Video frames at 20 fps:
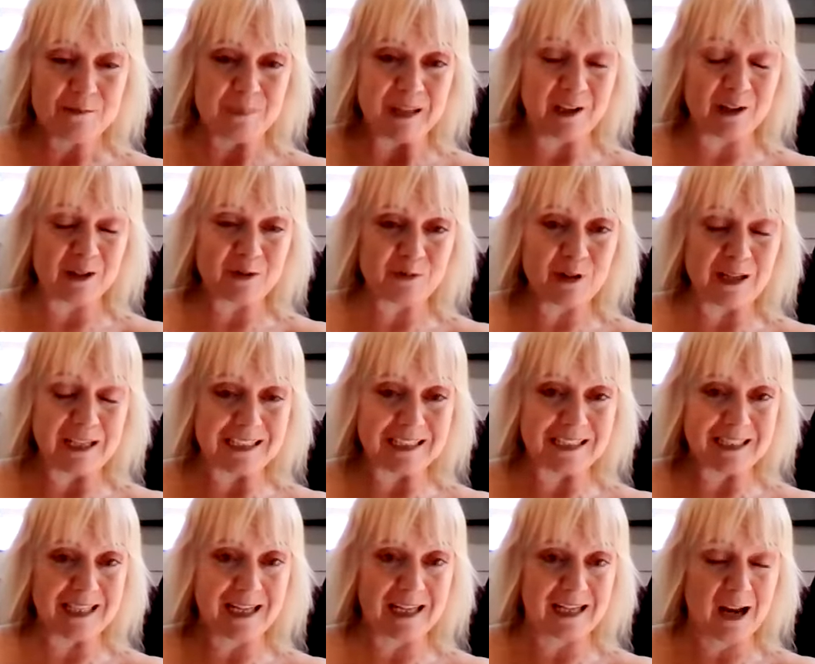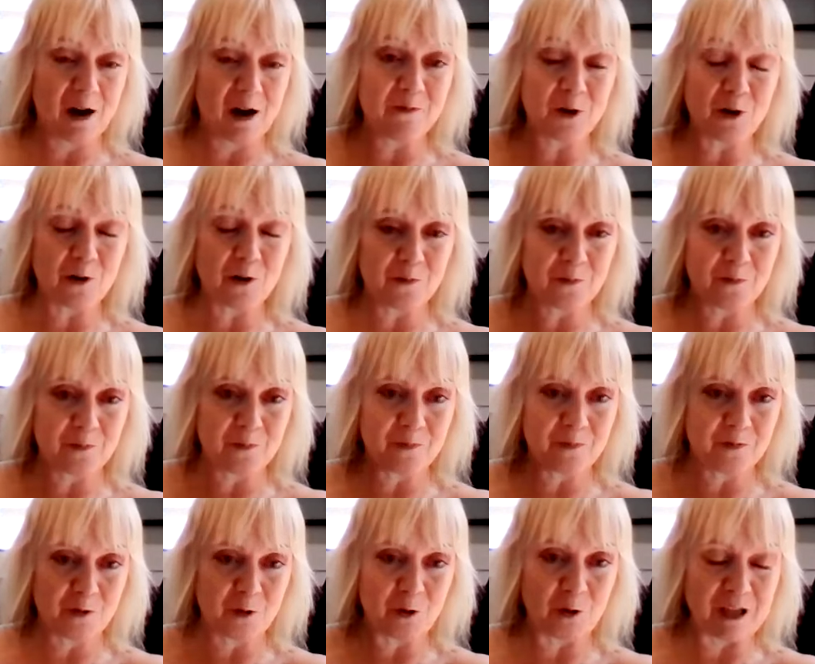because realistically I've got
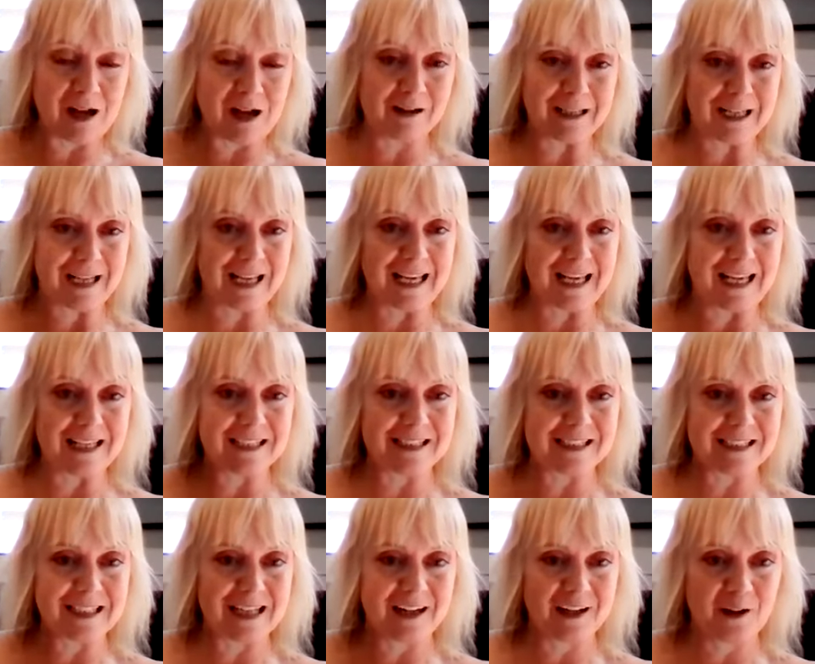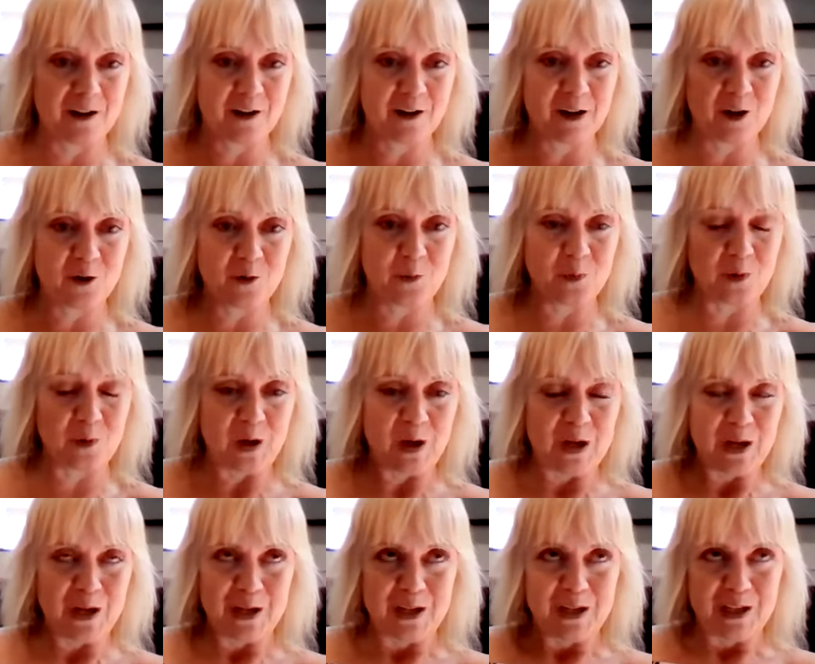four young kids, and I know
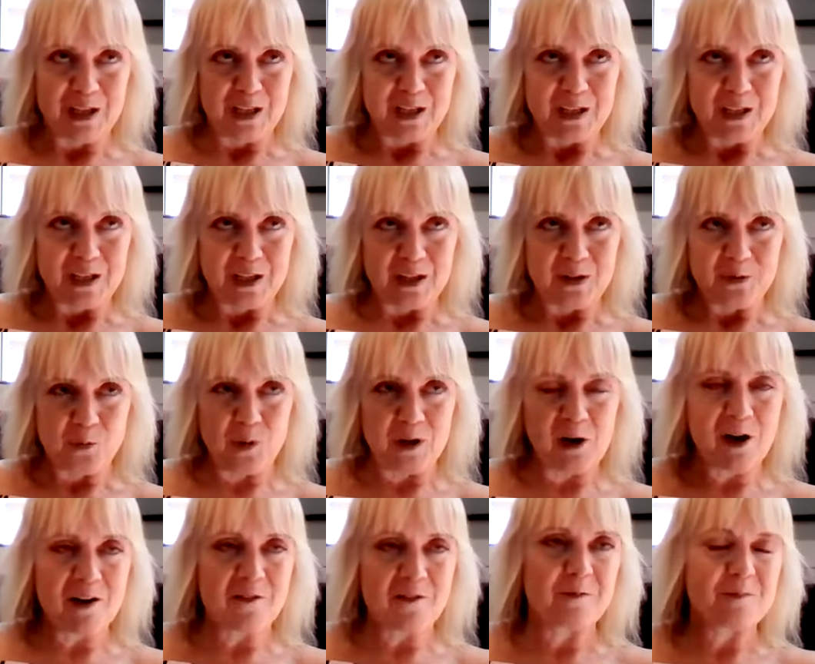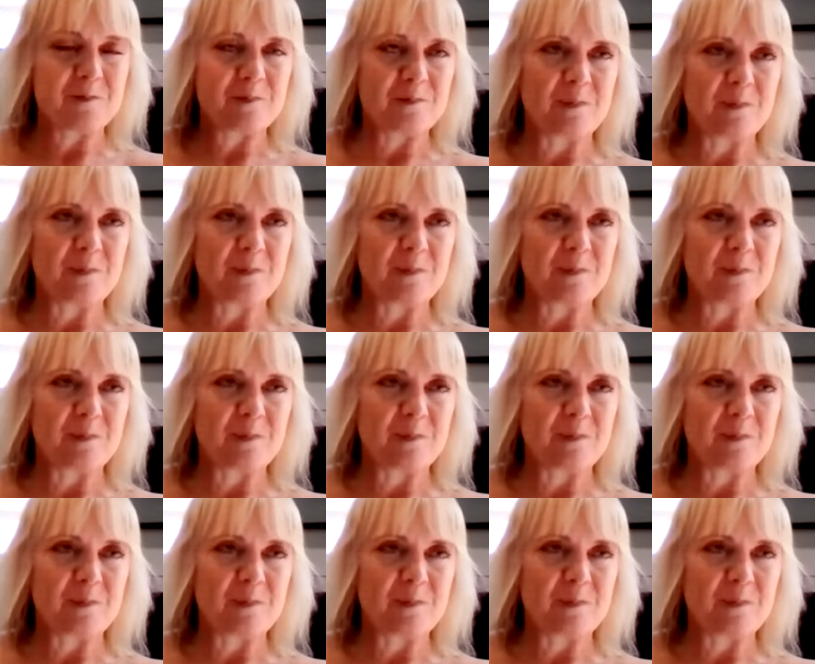when I've